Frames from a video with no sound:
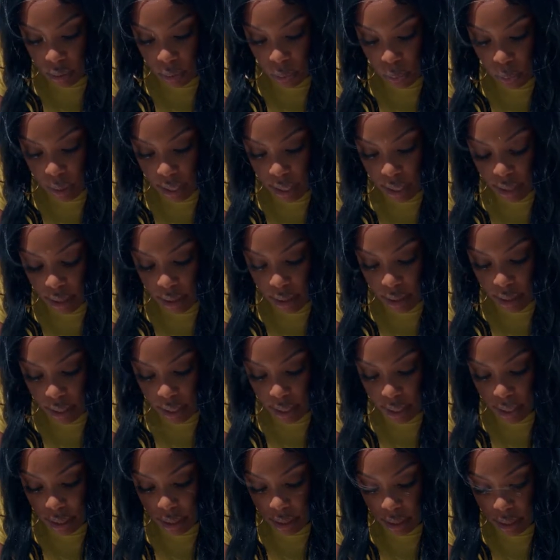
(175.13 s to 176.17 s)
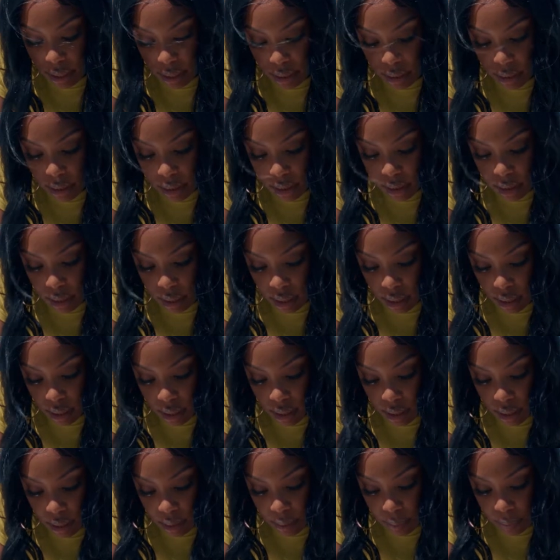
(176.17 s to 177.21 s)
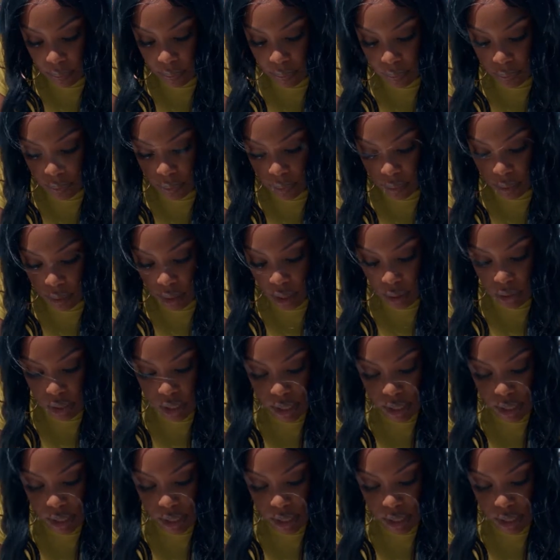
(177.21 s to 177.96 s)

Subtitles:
when there's no